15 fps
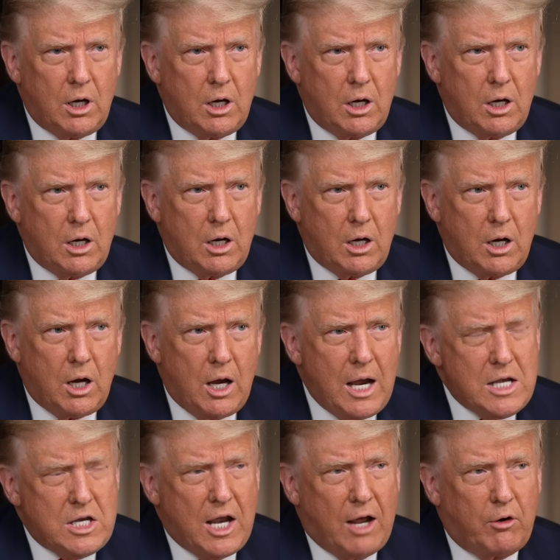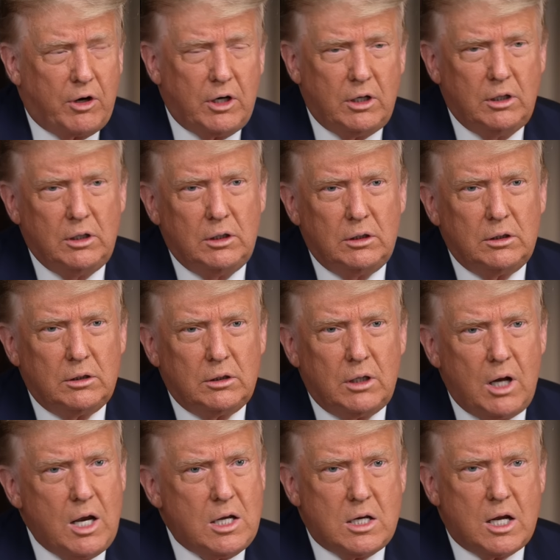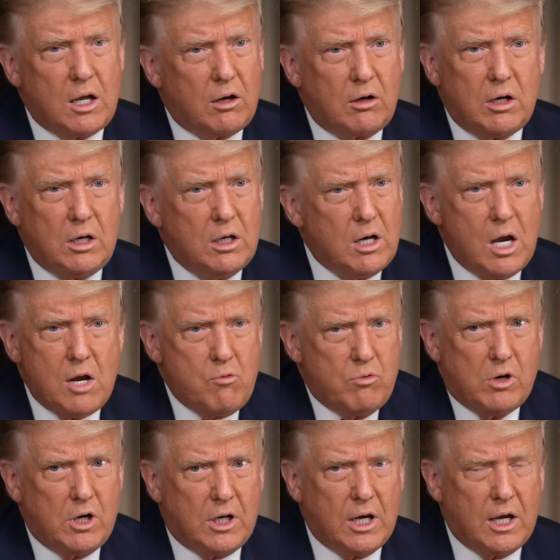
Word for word: in the polls. I doubt it. I doubt it. I really